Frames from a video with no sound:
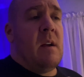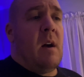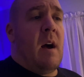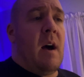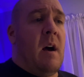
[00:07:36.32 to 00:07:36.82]

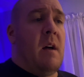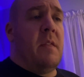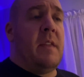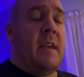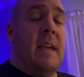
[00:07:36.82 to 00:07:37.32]
uh,
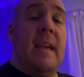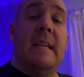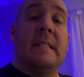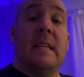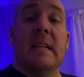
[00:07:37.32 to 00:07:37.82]
the
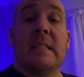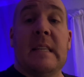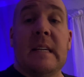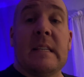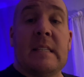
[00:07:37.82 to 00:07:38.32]

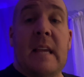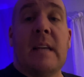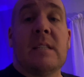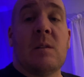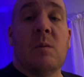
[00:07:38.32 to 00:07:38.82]
easiest
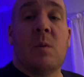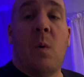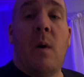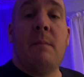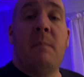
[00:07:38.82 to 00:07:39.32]
access through
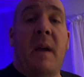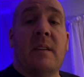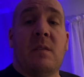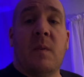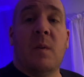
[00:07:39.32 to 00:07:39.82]

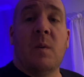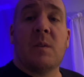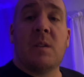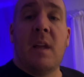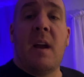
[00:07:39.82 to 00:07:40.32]
Coinbase for
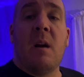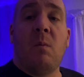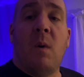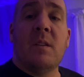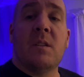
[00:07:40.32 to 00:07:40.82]
those layer
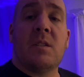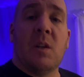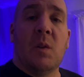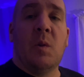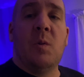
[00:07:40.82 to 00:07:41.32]
one
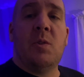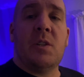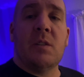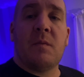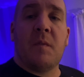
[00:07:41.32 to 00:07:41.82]

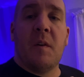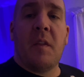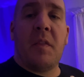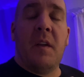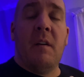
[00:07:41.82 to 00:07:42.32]
solutions for
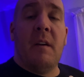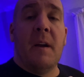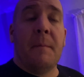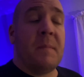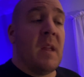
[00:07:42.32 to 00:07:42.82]

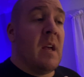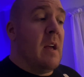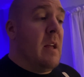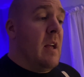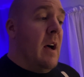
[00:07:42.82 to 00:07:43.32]
Ethereum.
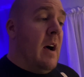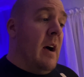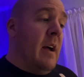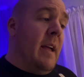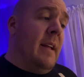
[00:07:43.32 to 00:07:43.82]

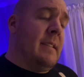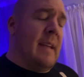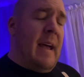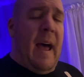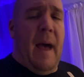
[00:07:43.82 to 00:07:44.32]
Uh, it's
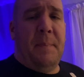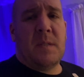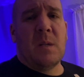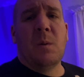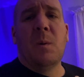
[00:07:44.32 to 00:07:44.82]

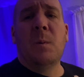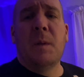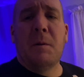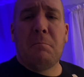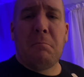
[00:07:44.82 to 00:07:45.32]

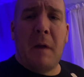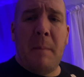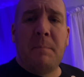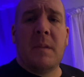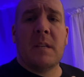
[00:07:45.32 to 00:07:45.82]
absolutely
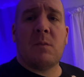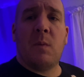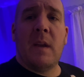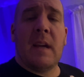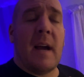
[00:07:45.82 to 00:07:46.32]
ripped this
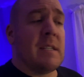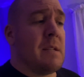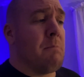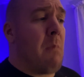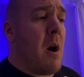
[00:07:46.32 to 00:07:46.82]
week, guys.
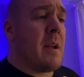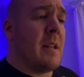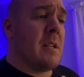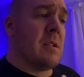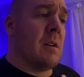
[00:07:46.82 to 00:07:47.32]
The
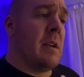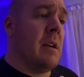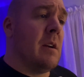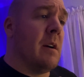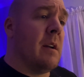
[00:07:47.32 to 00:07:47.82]
market is
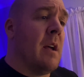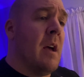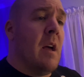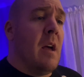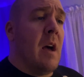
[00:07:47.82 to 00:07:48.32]
looking good.
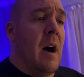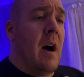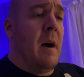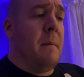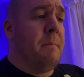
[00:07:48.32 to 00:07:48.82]

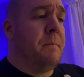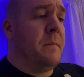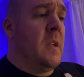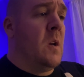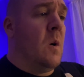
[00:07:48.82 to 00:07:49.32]
Um,
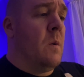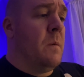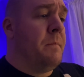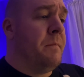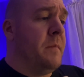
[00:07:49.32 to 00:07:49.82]
you
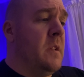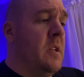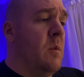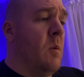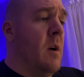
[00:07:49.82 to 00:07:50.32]
know,
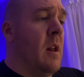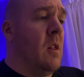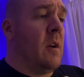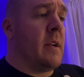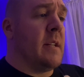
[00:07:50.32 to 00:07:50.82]
you want to
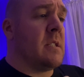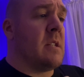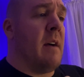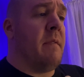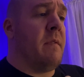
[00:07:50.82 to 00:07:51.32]
look at
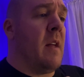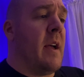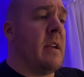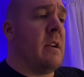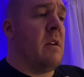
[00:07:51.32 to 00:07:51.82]
stuff
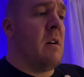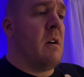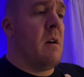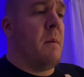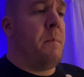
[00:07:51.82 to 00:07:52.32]
like
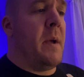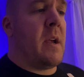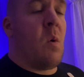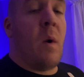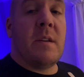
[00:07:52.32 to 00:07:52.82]
your
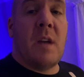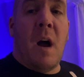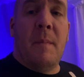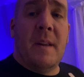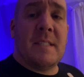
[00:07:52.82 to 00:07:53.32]
Bitcoin
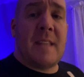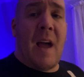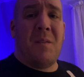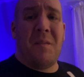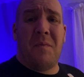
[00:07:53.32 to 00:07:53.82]
dominance
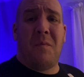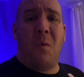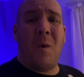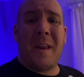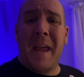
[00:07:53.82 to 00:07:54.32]
down to
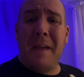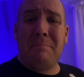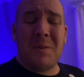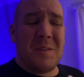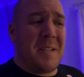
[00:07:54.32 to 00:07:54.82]

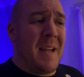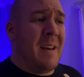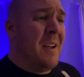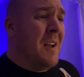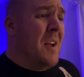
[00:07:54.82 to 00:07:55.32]

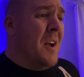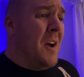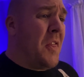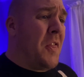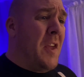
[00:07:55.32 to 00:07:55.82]
48%.
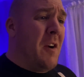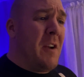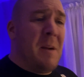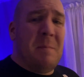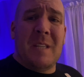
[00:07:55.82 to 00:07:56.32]

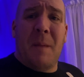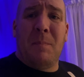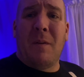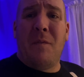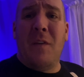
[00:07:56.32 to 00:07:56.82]
Ethereum's
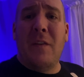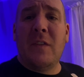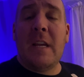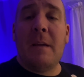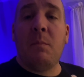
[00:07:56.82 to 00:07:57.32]
up to
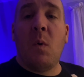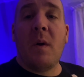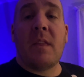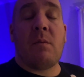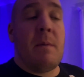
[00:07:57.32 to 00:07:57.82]

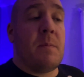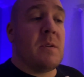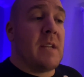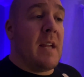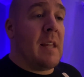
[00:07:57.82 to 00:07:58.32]

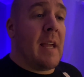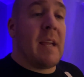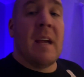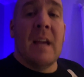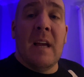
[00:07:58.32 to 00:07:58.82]
15.3%.
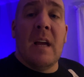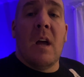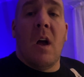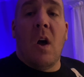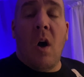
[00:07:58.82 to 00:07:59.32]
Like
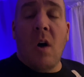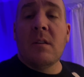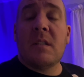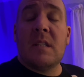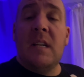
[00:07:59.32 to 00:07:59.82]

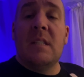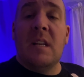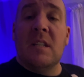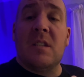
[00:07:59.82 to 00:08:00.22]
alt season is